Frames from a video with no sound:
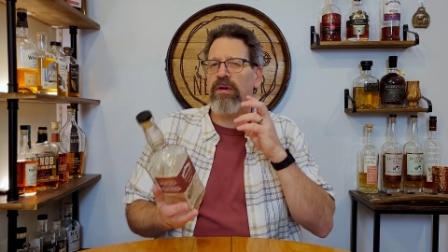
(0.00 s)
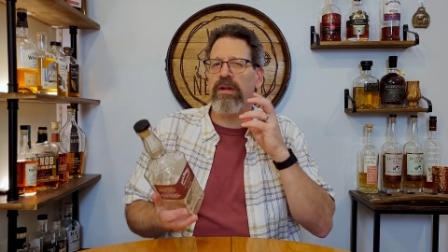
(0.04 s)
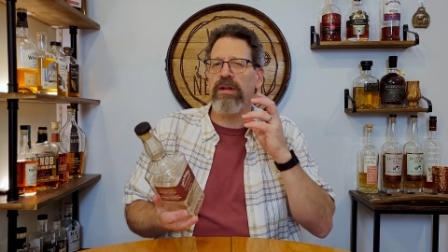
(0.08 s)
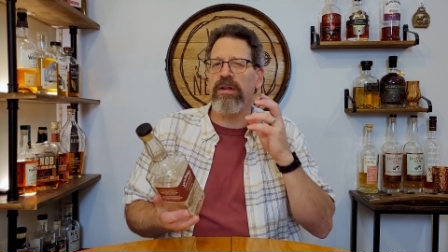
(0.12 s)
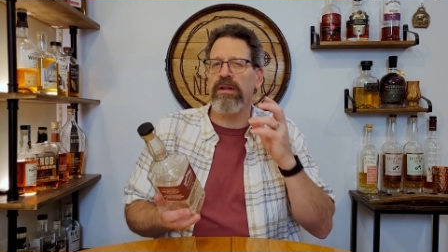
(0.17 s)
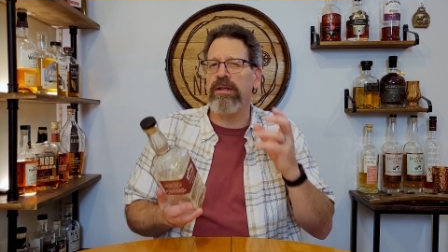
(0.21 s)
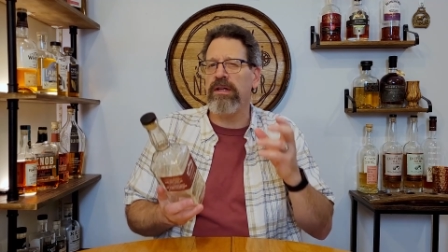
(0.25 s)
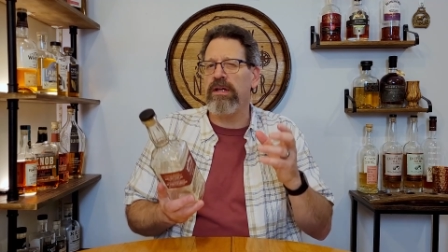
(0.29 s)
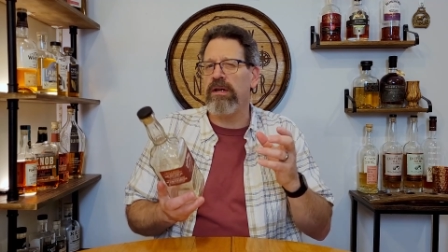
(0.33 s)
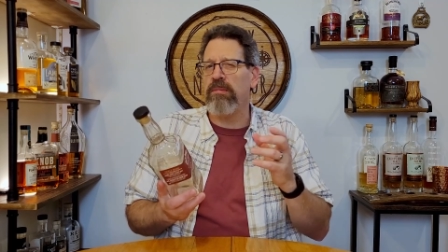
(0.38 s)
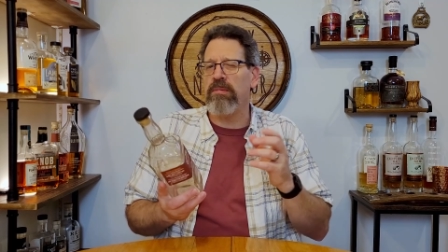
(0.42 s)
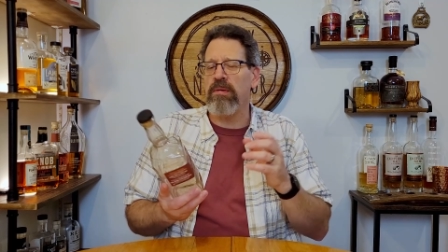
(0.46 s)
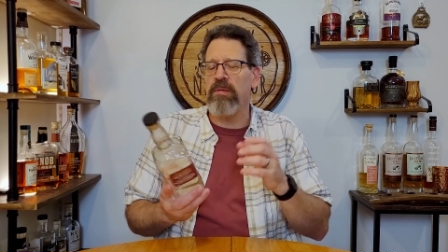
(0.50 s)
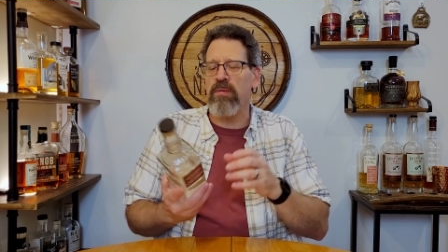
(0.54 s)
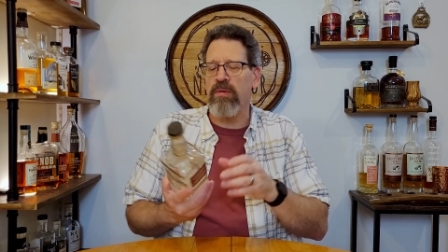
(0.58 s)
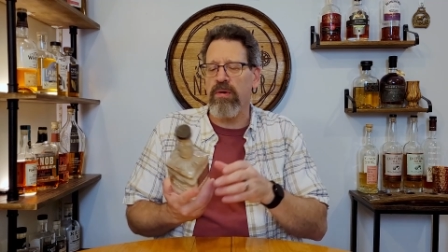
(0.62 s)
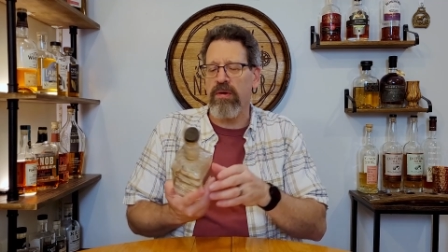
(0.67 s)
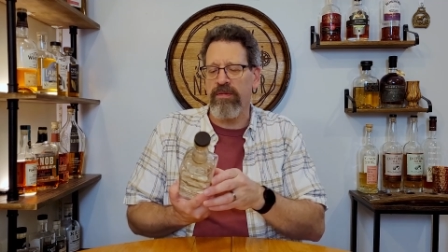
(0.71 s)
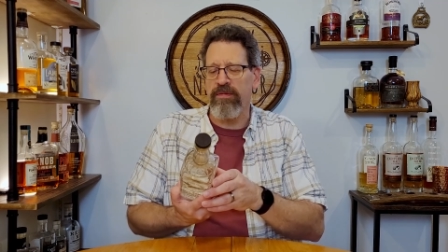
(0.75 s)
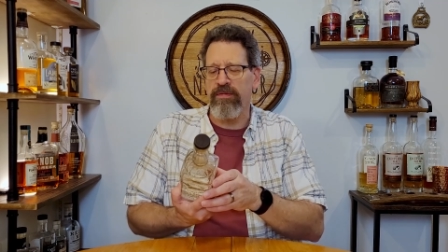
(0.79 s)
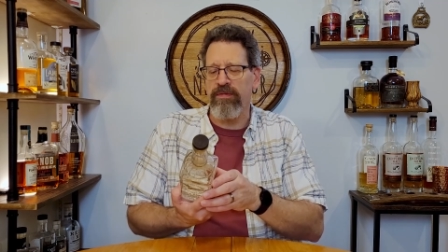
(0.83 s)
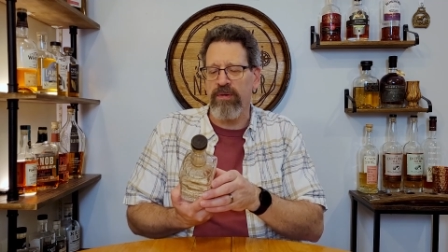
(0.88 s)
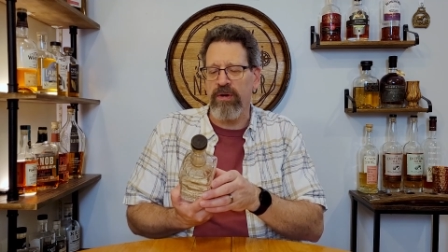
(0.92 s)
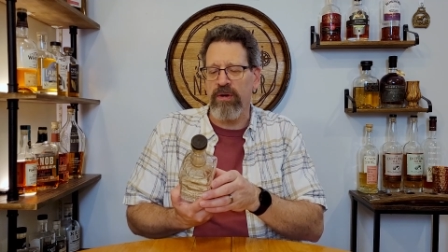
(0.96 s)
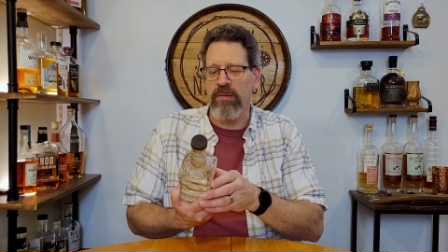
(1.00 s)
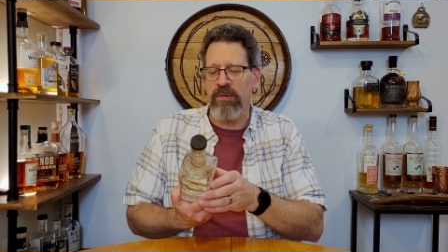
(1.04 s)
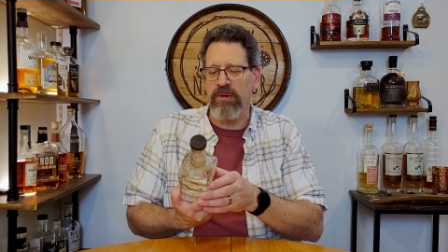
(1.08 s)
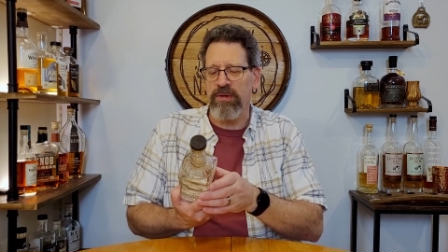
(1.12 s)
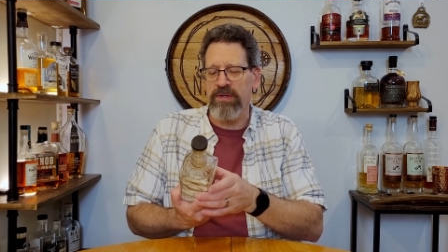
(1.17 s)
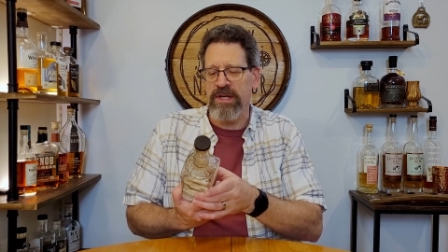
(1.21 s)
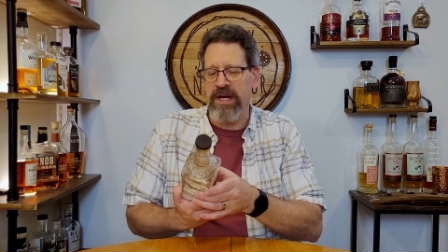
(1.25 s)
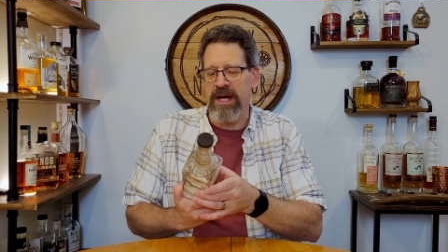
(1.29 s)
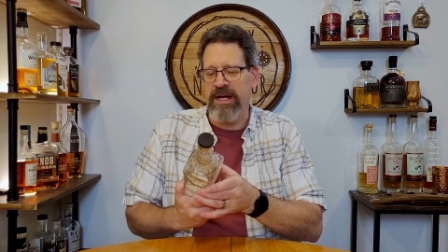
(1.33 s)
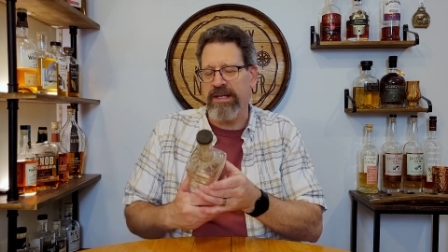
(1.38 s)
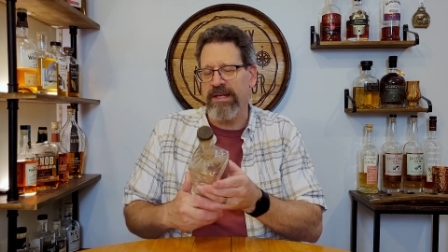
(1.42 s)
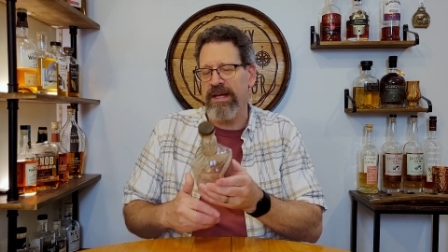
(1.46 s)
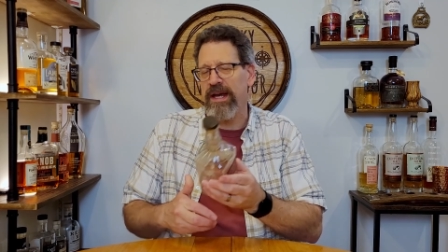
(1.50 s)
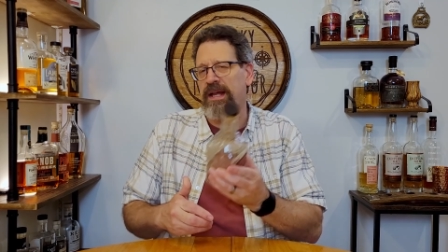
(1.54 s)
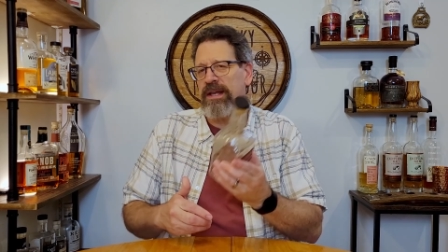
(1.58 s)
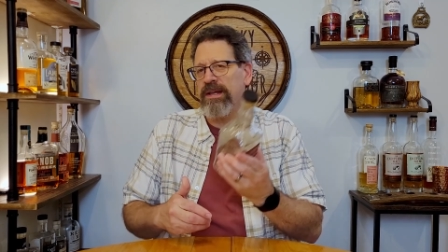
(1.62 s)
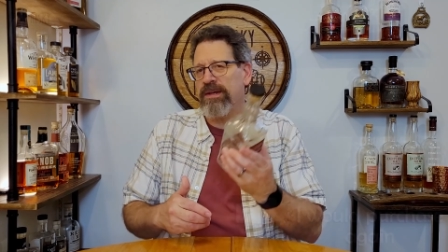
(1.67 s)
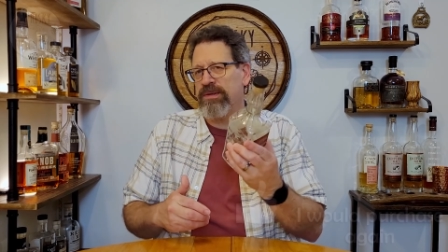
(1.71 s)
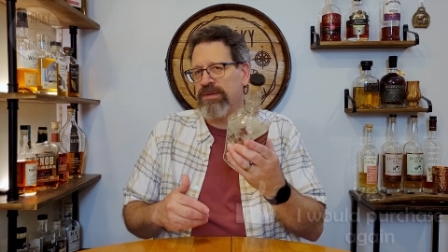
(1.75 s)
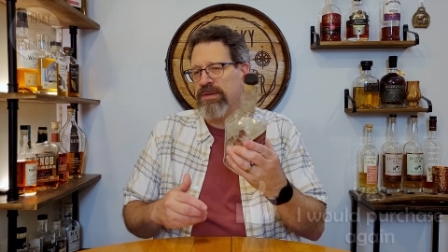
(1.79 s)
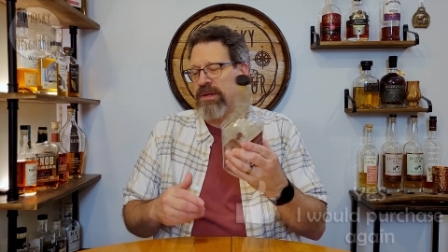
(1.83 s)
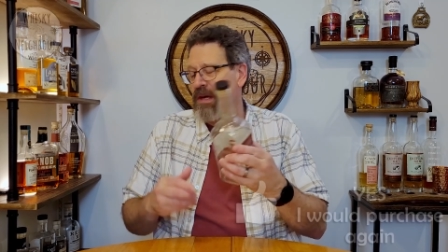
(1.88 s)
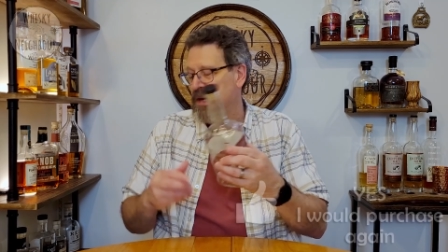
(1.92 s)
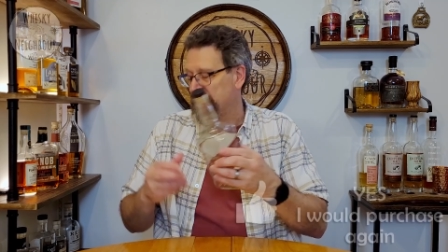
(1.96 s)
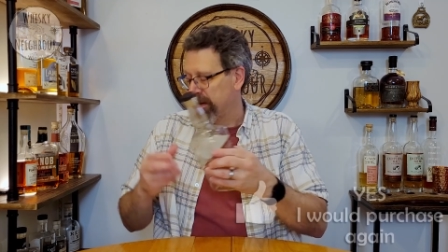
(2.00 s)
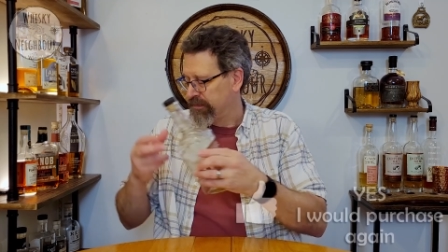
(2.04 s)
a little bit more affordable Jack Daniels,